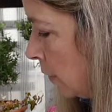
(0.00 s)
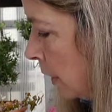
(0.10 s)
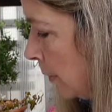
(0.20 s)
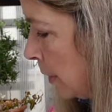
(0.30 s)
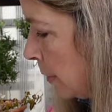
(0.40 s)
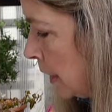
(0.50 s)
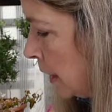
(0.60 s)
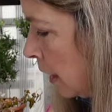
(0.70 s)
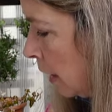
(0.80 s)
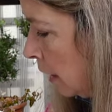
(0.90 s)
I want them to
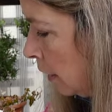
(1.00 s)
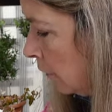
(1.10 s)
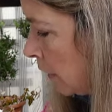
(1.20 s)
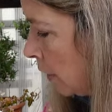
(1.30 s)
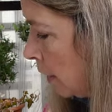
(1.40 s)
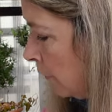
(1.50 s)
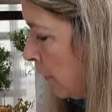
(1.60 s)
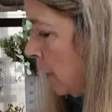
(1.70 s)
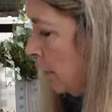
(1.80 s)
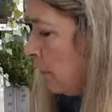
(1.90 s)
be a little far,
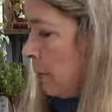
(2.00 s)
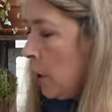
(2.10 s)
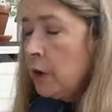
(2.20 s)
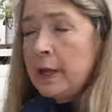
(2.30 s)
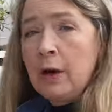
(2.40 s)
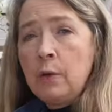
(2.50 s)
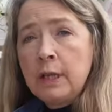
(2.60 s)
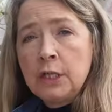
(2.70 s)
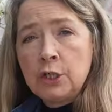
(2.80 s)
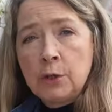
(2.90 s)
far enough apart that
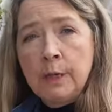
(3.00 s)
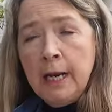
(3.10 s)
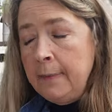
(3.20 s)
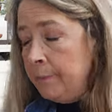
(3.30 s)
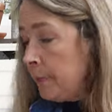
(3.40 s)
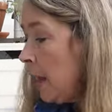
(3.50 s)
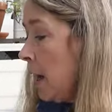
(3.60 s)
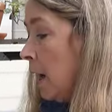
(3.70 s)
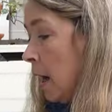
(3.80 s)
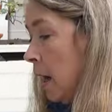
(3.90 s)
when they germinate,
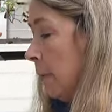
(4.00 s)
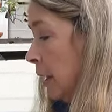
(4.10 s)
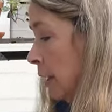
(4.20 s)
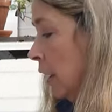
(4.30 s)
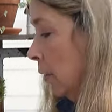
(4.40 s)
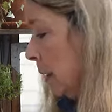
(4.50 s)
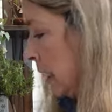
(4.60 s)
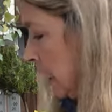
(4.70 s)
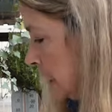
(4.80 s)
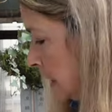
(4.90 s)
um, it'll they'll be
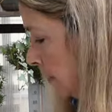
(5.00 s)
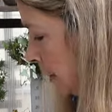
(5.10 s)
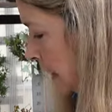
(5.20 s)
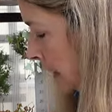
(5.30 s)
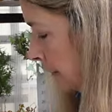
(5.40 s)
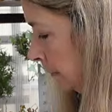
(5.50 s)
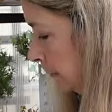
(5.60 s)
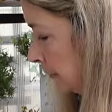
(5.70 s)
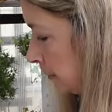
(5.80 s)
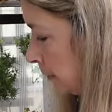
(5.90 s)
easy to pick up
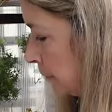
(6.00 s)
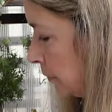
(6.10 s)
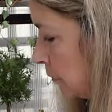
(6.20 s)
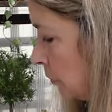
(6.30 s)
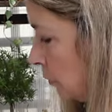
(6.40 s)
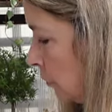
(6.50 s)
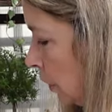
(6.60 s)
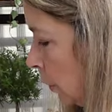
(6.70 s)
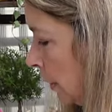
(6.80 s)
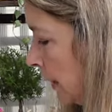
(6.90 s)

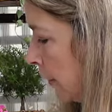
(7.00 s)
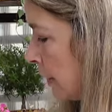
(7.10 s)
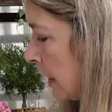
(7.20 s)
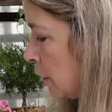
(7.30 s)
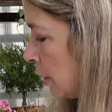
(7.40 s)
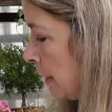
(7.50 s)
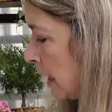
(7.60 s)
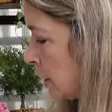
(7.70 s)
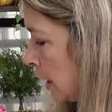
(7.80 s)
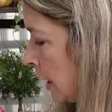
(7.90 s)
without
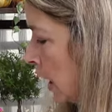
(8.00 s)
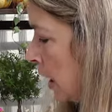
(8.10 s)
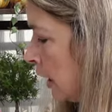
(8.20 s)
intermeshing.